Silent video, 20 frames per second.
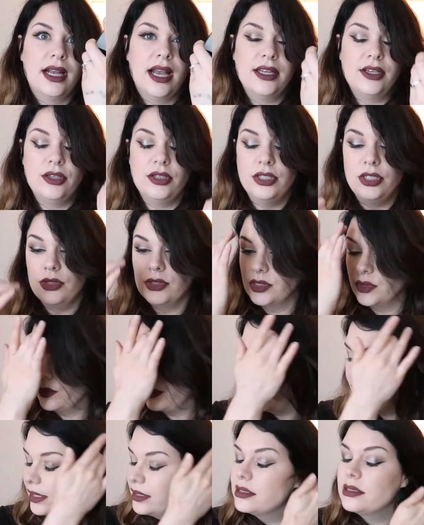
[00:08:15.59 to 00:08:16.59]
And you can use it
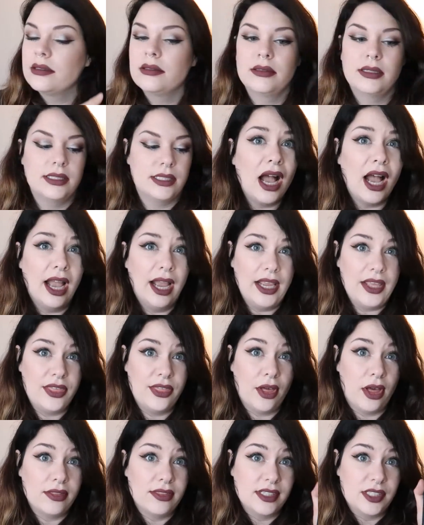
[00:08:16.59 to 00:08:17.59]
wet. I
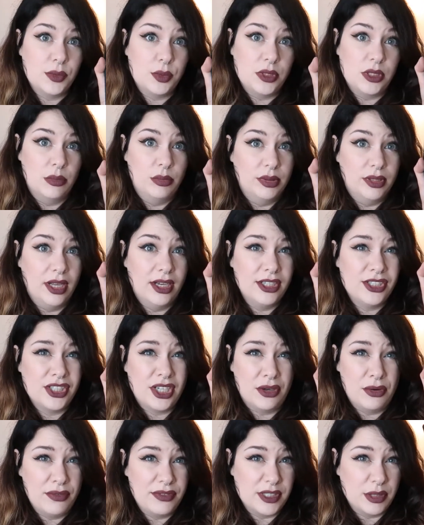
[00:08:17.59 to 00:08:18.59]
thought this was a blush.
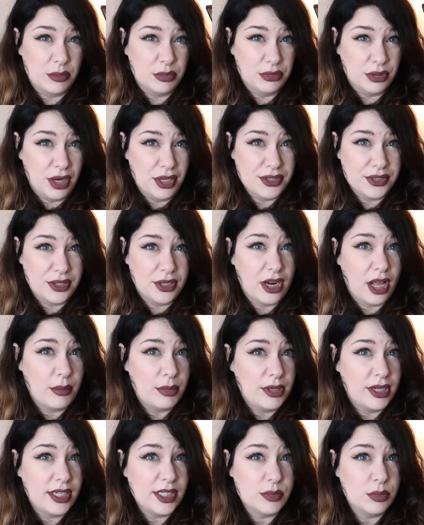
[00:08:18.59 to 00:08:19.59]
I don't know if it's a bronzer or not,
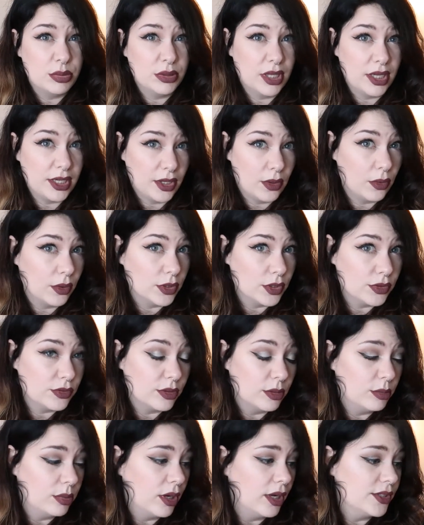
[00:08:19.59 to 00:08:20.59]
but that is bloody orange
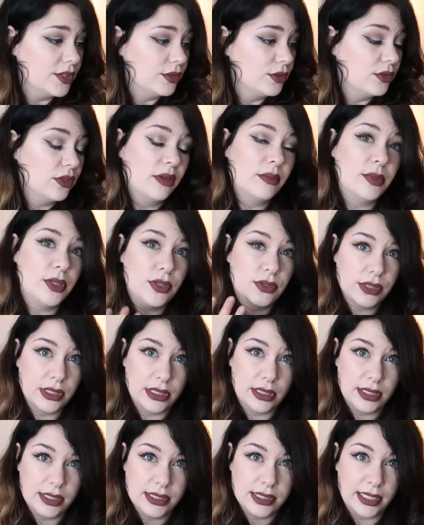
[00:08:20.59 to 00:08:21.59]
for a bronzer. So I've been using
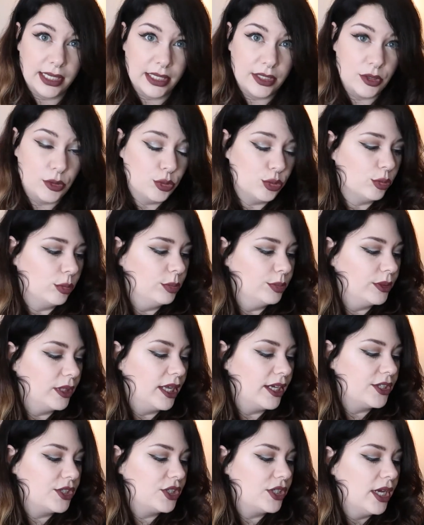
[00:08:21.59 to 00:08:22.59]
it as like a neutral
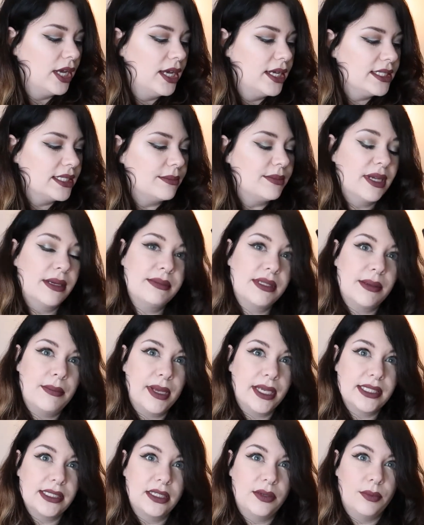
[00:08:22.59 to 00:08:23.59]
blush. Sometimes I
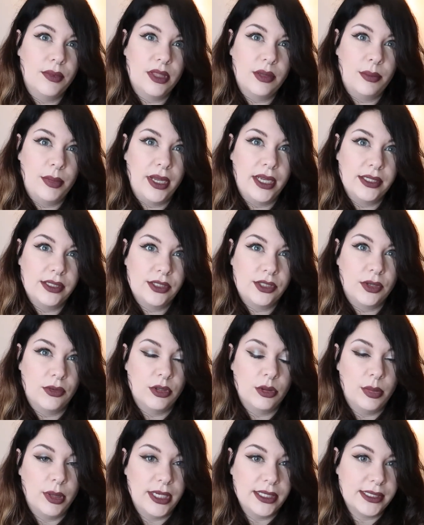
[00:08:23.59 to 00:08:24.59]
mix it in with the pink to tone
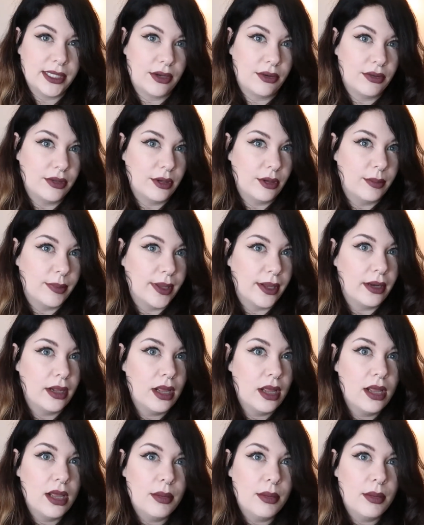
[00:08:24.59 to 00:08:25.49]
the pink down a little bit.